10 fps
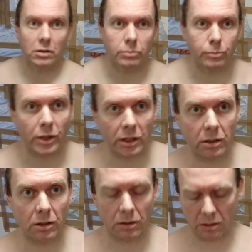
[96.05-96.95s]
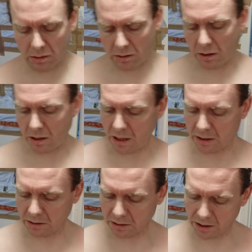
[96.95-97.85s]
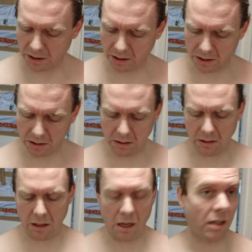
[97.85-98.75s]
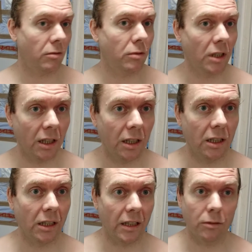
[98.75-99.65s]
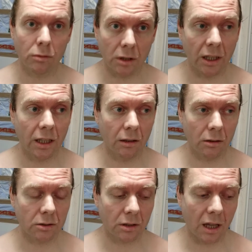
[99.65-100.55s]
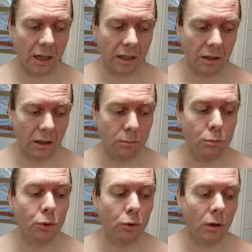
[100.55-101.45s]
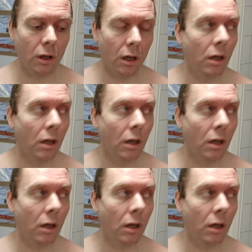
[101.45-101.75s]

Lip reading: pictures I seen, it really looks like a Müller